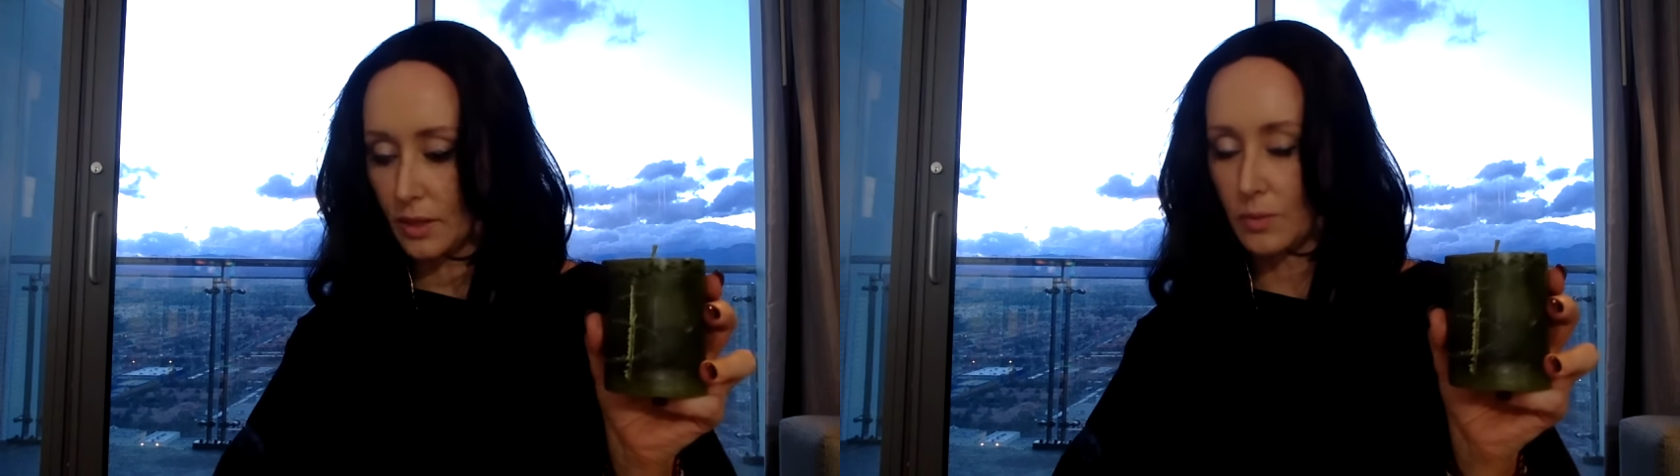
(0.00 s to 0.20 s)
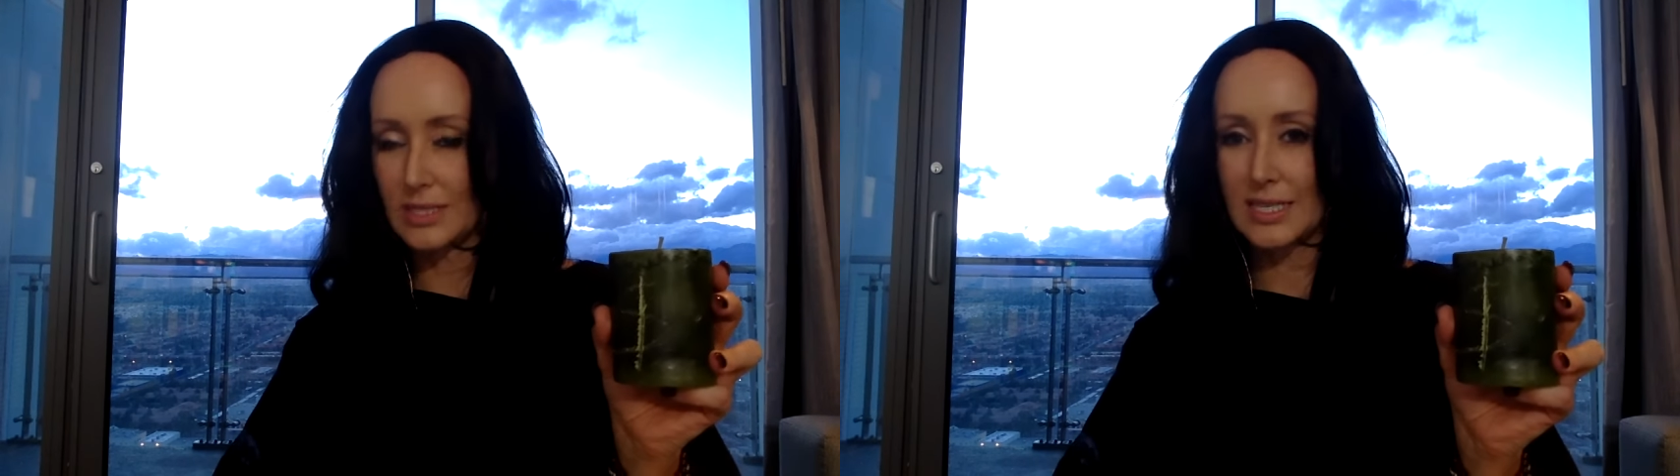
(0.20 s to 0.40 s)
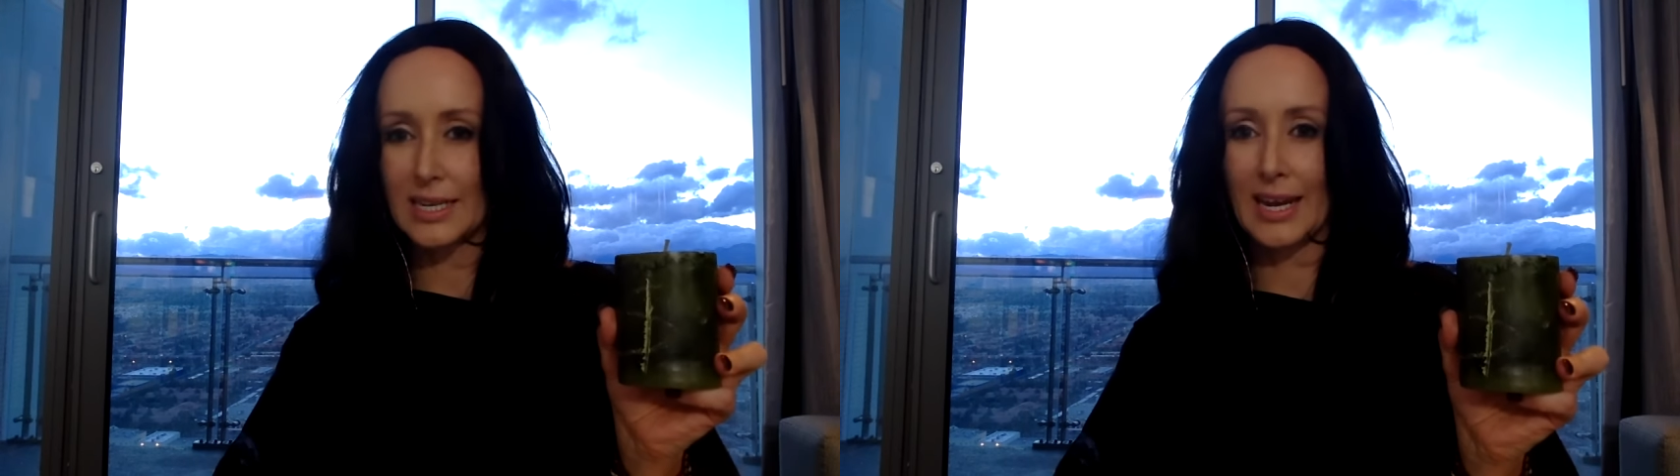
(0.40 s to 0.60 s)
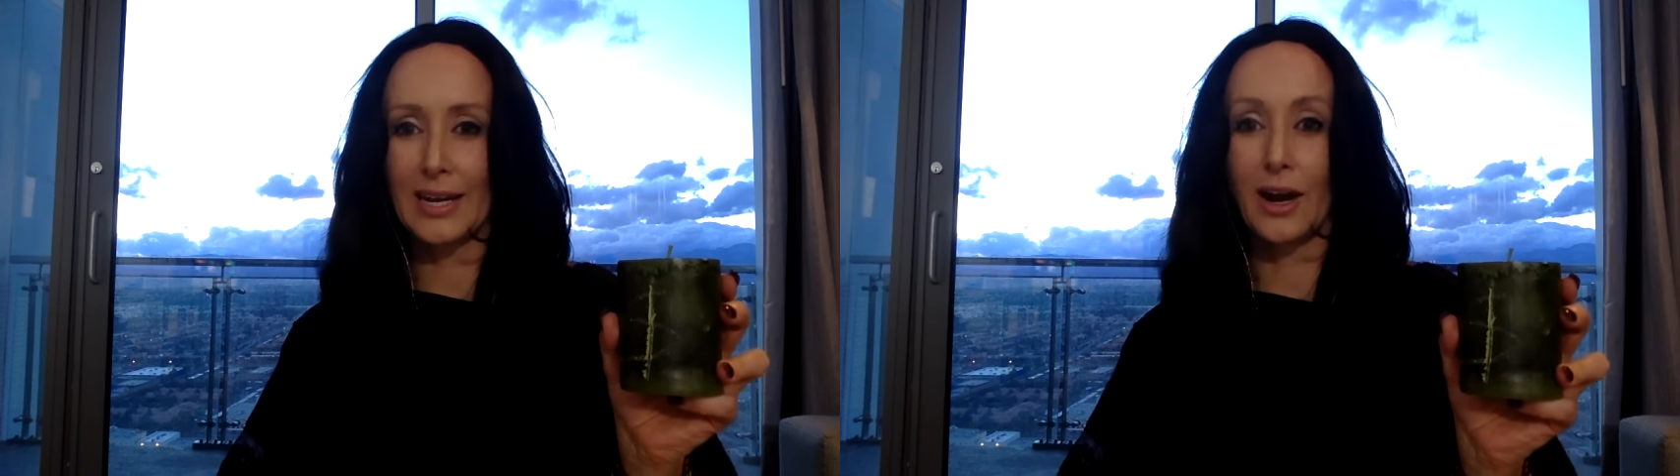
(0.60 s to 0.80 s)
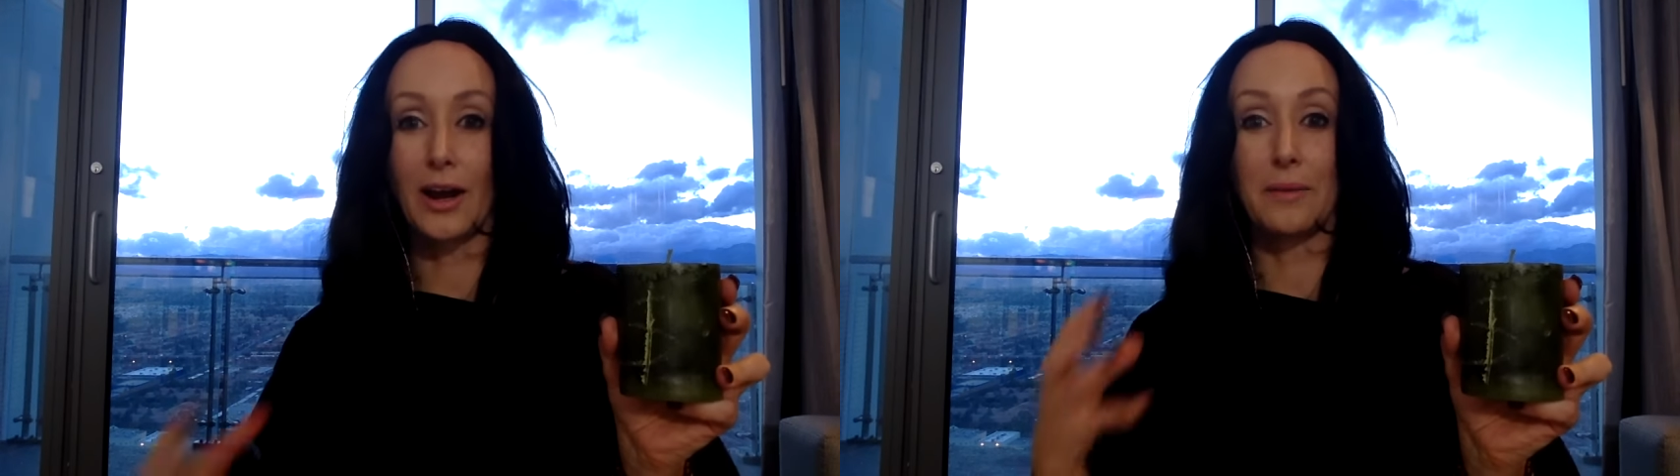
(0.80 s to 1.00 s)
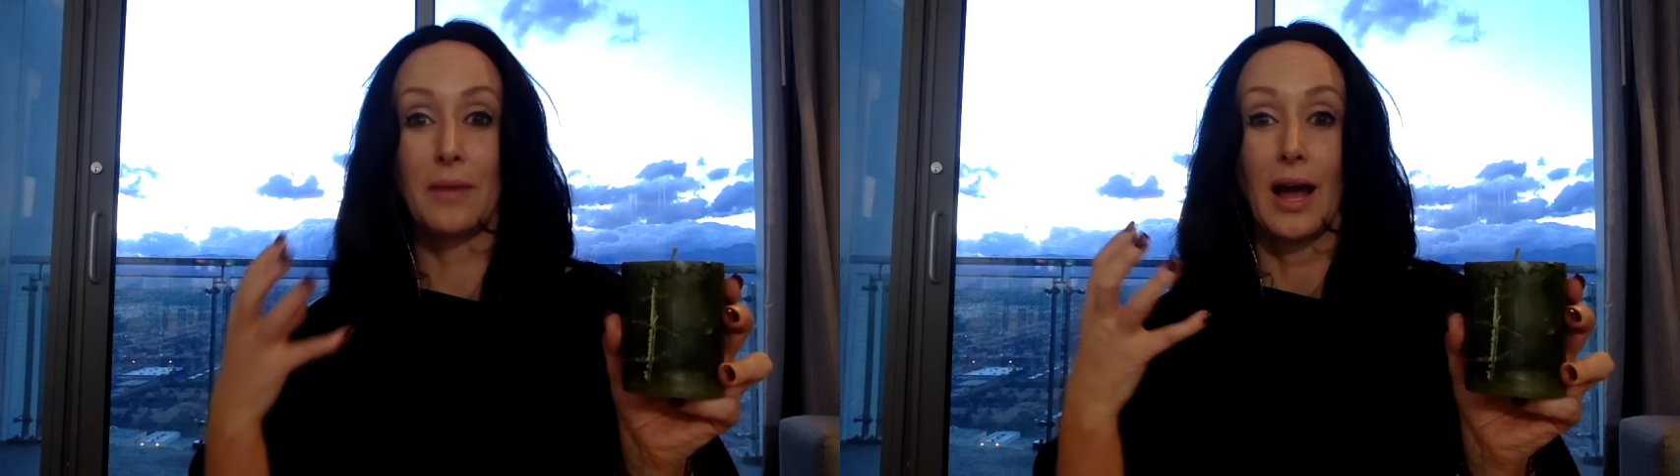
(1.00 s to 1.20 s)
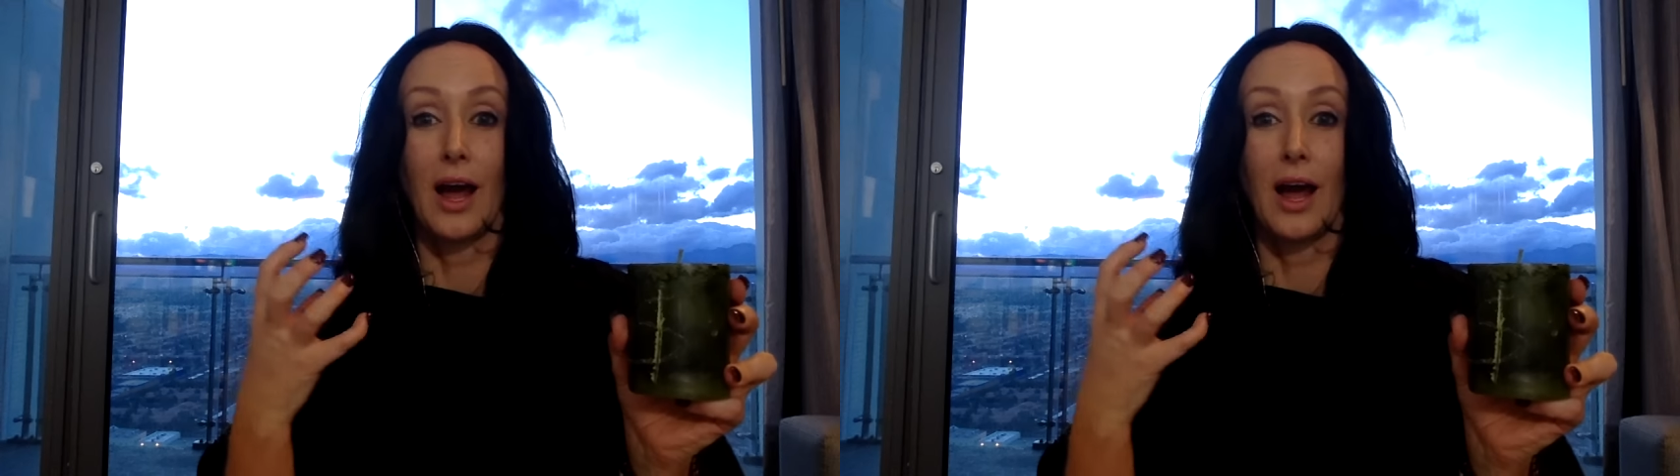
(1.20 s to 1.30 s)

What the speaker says: Once again, I'm